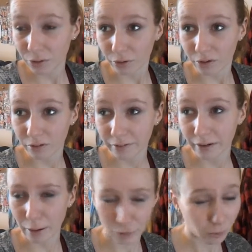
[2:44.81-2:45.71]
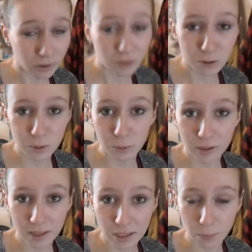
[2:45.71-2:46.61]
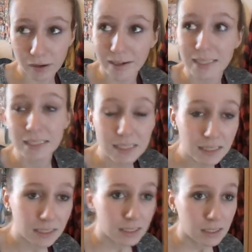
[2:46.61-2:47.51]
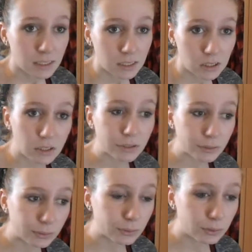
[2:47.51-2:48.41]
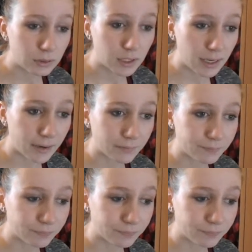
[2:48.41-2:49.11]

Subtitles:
or I don't want to spoil the surprise. So yeah.